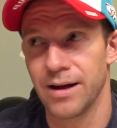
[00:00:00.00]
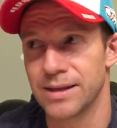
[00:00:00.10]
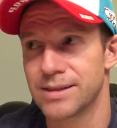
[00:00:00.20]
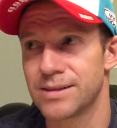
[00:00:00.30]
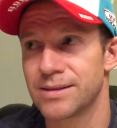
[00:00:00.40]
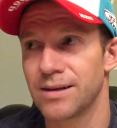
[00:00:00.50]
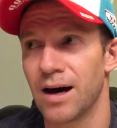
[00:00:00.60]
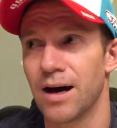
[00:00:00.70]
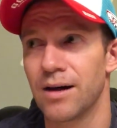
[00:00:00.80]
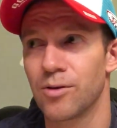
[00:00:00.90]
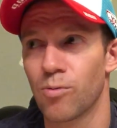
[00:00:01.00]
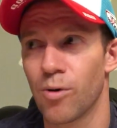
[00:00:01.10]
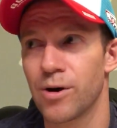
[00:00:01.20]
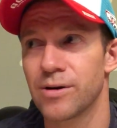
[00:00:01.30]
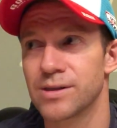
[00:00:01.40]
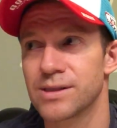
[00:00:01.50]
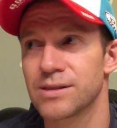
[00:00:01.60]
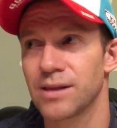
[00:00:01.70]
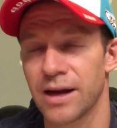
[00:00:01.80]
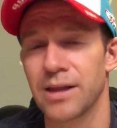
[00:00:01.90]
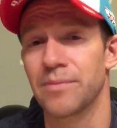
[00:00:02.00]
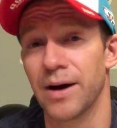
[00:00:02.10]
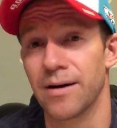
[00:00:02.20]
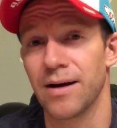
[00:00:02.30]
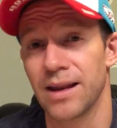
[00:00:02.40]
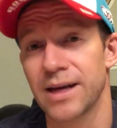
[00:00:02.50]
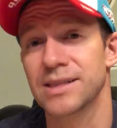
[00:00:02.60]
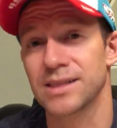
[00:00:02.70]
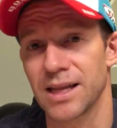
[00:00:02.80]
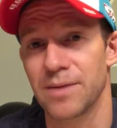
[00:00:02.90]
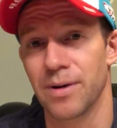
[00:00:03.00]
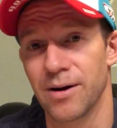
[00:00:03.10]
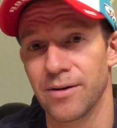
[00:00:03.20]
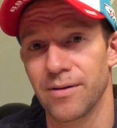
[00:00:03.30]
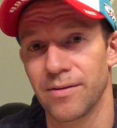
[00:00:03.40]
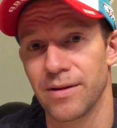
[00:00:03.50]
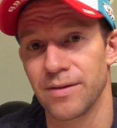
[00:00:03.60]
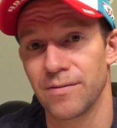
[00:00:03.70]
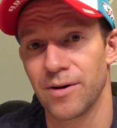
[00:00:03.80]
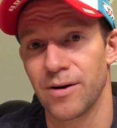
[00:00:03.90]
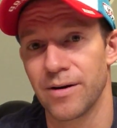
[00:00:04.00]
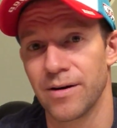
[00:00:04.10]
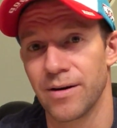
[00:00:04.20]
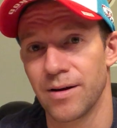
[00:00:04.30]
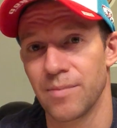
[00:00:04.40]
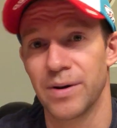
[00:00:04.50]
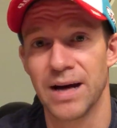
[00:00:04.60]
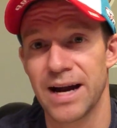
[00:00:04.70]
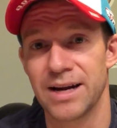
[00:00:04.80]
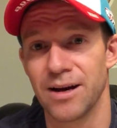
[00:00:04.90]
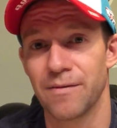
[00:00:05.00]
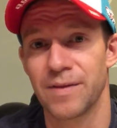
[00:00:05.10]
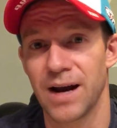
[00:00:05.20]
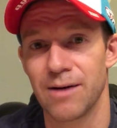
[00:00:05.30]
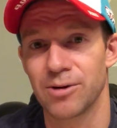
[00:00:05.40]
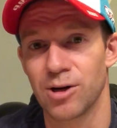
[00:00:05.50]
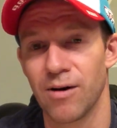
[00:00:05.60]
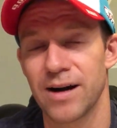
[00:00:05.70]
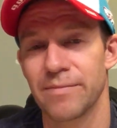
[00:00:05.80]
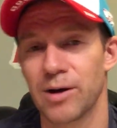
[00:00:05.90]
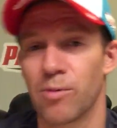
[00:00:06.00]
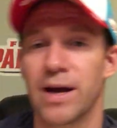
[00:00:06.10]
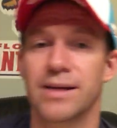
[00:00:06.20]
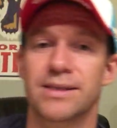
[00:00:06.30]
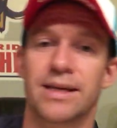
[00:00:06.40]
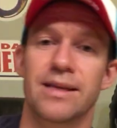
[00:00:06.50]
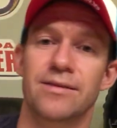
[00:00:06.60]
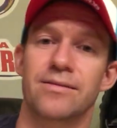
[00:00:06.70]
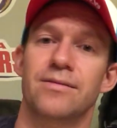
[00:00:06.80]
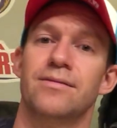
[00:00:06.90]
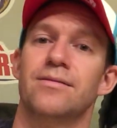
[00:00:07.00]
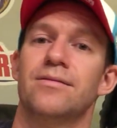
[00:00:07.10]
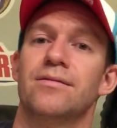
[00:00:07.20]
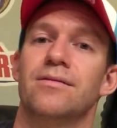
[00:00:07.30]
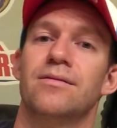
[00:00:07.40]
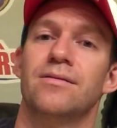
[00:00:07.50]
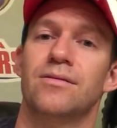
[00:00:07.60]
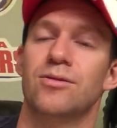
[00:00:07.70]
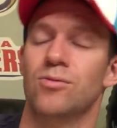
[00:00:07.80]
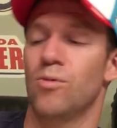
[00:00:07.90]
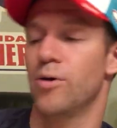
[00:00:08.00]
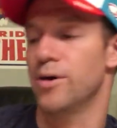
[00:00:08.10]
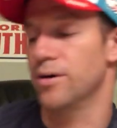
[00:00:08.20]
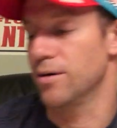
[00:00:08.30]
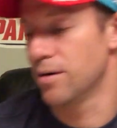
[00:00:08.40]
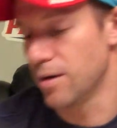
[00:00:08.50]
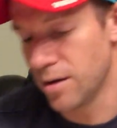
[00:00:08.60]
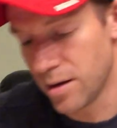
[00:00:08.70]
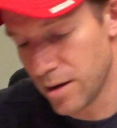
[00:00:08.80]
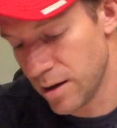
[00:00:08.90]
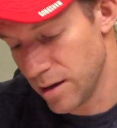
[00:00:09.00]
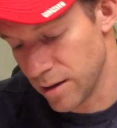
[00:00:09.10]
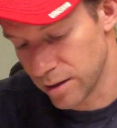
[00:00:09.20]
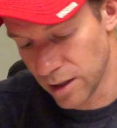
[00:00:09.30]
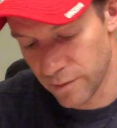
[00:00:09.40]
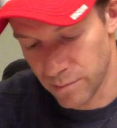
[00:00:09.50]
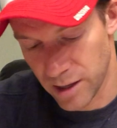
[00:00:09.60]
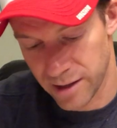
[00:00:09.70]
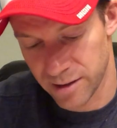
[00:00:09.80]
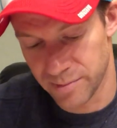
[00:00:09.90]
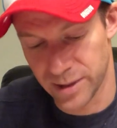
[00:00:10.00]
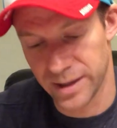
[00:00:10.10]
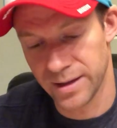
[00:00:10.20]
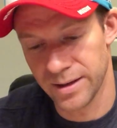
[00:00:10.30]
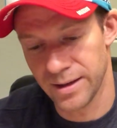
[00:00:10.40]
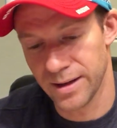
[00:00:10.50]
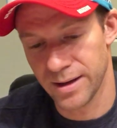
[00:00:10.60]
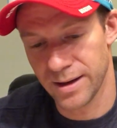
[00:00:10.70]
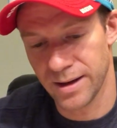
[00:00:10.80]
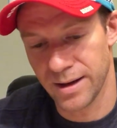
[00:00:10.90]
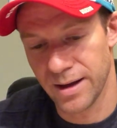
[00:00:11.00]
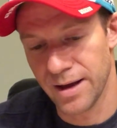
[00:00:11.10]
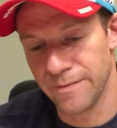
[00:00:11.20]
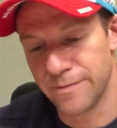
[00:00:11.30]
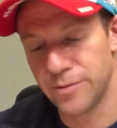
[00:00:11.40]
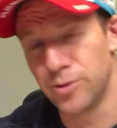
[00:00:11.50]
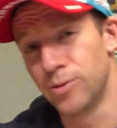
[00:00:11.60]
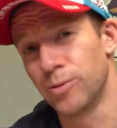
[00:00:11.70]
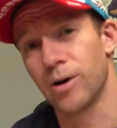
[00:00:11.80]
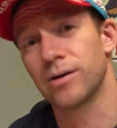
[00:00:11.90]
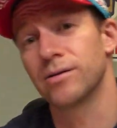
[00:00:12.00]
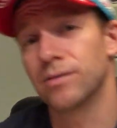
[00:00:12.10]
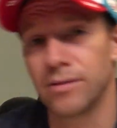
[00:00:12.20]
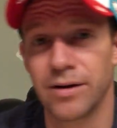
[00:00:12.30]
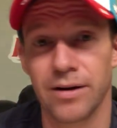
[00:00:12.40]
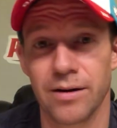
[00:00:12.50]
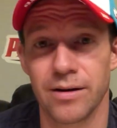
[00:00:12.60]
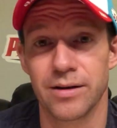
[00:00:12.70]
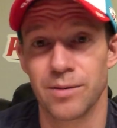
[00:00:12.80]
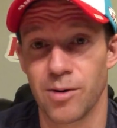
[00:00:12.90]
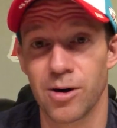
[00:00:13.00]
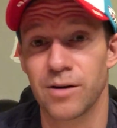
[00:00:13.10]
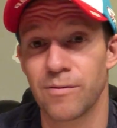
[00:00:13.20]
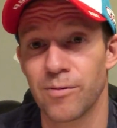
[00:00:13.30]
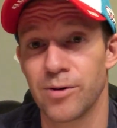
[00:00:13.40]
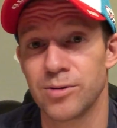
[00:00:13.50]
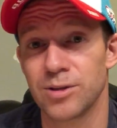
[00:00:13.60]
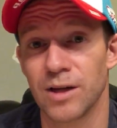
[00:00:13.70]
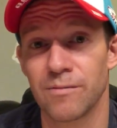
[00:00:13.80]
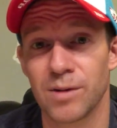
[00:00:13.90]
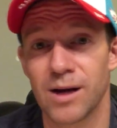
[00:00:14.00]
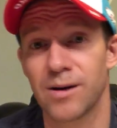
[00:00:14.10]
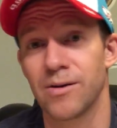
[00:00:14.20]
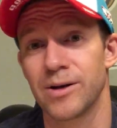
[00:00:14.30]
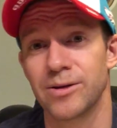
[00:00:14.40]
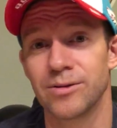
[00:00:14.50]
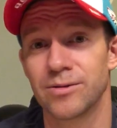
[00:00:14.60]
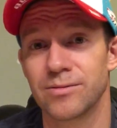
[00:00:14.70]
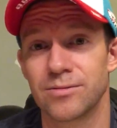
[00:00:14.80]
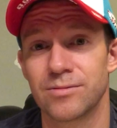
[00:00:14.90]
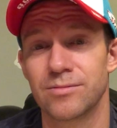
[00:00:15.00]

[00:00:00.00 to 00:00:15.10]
The Warrior is slightly better. I like it slightly better than the Vaughn, but not enough that I would go out of my way to get the Warrior glove and blocker. But if you are in the market for a new glove and blocker and you're